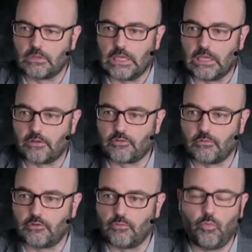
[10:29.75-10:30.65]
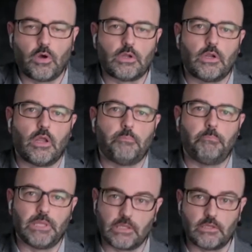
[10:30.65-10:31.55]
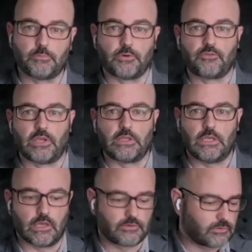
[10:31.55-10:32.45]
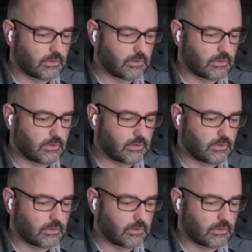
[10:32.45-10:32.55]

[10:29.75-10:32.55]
The answer is 1,000,000% yes.